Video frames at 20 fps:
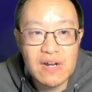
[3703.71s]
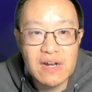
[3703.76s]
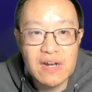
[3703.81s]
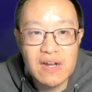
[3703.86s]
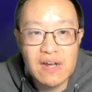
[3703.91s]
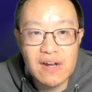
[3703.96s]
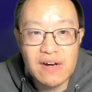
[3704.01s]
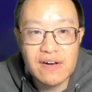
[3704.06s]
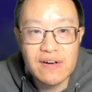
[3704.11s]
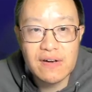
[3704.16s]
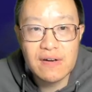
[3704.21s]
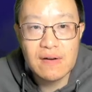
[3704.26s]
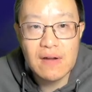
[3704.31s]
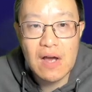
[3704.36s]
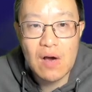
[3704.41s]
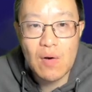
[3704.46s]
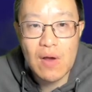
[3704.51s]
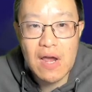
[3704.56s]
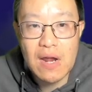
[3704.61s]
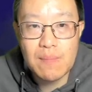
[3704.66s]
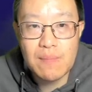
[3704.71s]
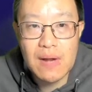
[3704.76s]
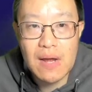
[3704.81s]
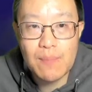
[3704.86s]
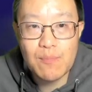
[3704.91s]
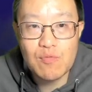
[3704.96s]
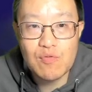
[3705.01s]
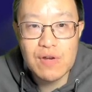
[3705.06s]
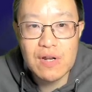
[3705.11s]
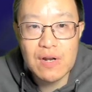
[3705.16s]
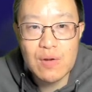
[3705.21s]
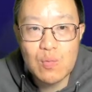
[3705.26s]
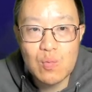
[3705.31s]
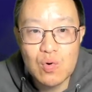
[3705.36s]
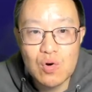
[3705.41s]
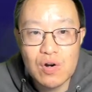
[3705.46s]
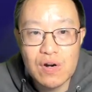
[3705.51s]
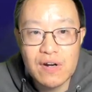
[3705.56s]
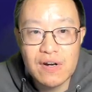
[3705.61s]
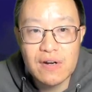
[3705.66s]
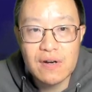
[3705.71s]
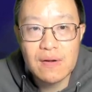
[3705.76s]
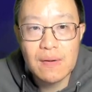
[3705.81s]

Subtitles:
guess how Nmap really works?